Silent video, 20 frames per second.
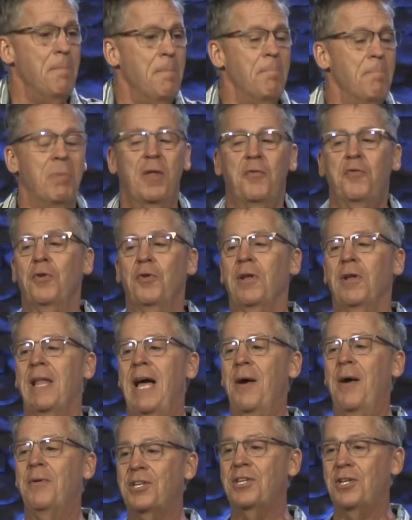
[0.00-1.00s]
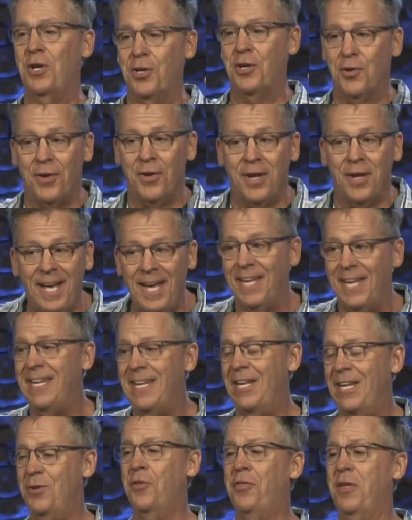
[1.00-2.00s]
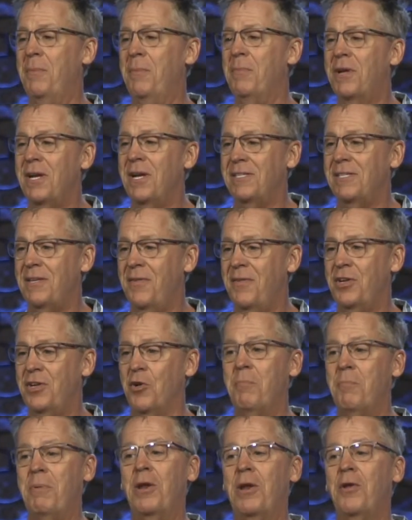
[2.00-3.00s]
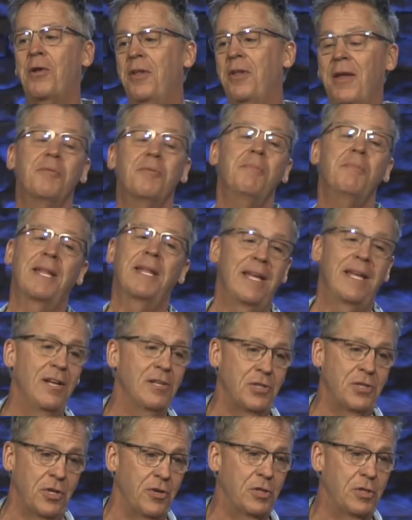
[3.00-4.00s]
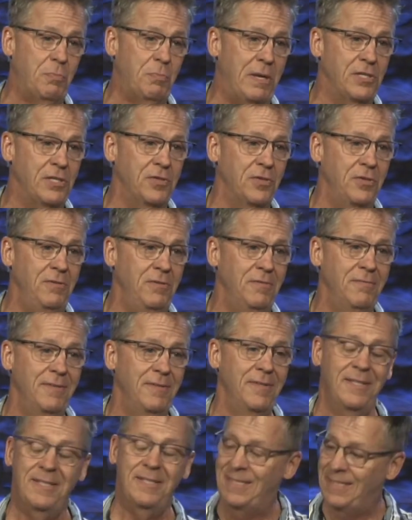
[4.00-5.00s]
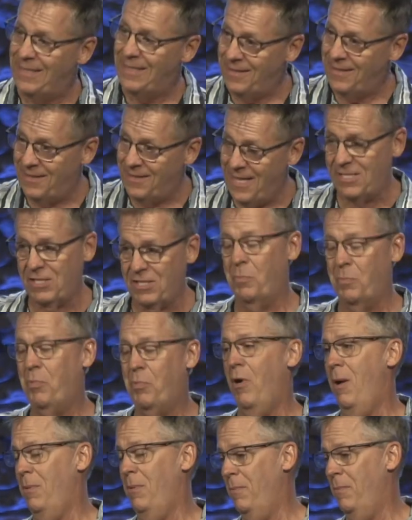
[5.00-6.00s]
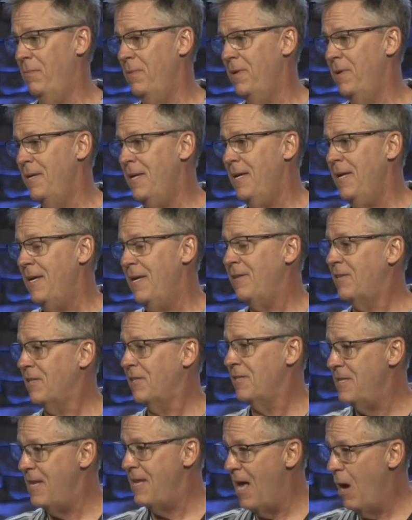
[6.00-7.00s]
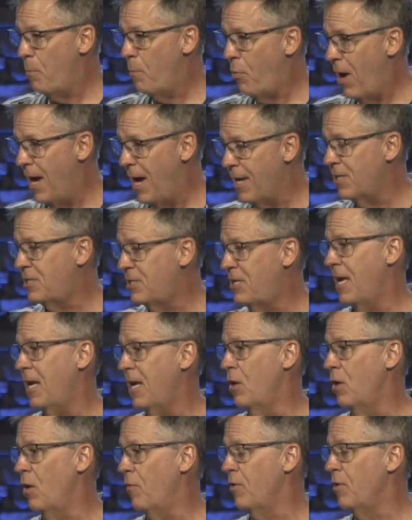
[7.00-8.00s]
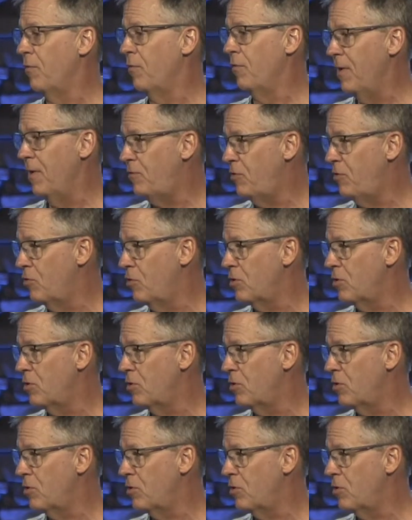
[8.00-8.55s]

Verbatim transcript: But if you allow it to go to your head and you think because of it you're better than everybody else or you're special, that's the problem. He says, Now pride has taken over. You've lifted